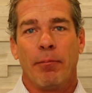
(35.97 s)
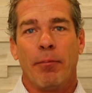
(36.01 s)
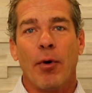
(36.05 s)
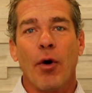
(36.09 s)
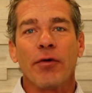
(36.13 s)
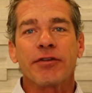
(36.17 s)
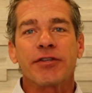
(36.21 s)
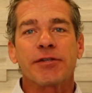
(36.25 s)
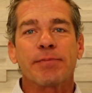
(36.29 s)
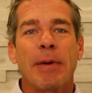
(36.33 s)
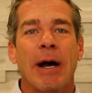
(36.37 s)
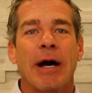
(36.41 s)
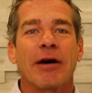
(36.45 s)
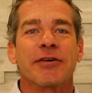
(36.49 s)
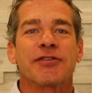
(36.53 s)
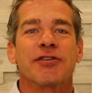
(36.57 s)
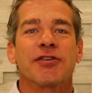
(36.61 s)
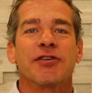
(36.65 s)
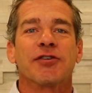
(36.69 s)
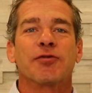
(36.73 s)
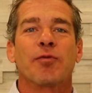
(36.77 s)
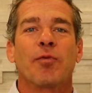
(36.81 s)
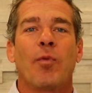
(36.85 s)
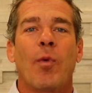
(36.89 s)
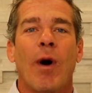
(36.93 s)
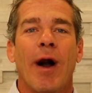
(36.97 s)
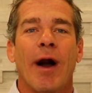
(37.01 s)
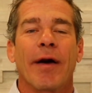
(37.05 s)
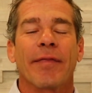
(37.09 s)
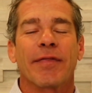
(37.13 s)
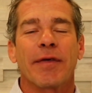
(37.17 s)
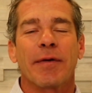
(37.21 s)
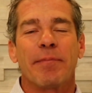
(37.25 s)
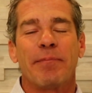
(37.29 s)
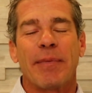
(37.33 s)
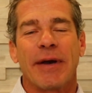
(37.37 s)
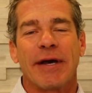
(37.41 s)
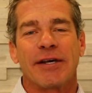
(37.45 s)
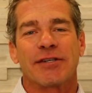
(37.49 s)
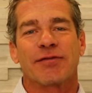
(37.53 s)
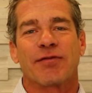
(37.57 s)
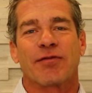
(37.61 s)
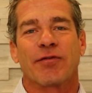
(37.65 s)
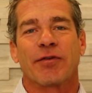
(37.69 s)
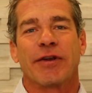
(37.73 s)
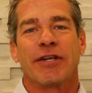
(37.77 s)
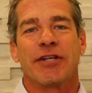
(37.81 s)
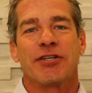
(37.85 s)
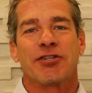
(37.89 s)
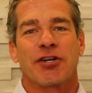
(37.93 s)
both spouses want the best
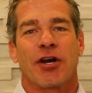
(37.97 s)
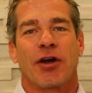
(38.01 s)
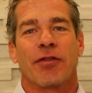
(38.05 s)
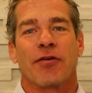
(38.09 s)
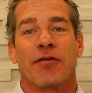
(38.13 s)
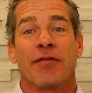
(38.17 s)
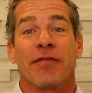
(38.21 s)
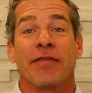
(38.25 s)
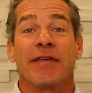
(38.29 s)
for each other,